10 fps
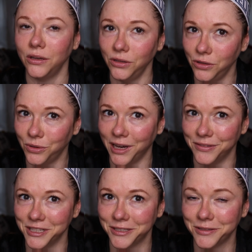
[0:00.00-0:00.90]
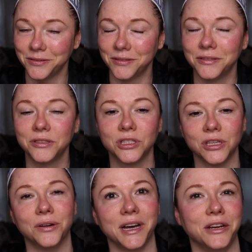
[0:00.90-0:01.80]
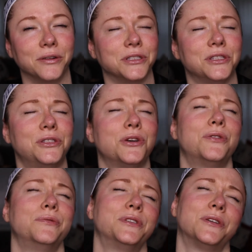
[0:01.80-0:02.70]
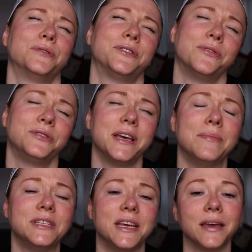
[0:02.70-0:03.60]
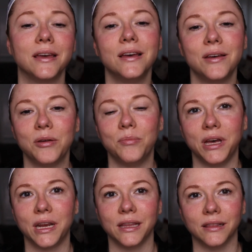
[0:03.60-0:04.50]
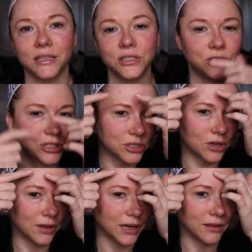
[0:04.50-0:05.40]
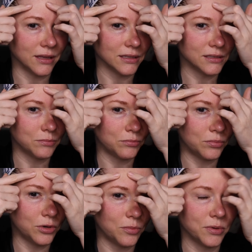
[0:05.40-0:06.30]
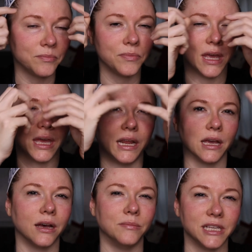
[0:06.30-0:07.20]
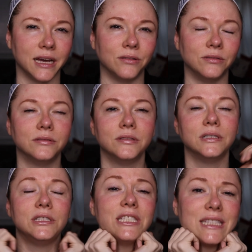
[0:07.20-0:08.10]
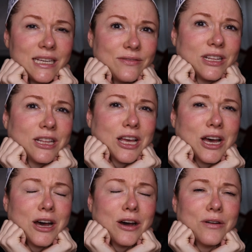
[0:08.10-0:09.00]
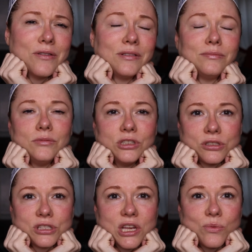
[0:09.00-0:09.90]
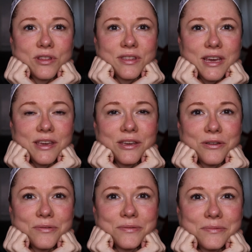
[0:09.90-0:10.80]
You haven't. So I know it's so tempting, but unless you just go like this, boop, and it comes out, just leave it alone. Your skin will thank you.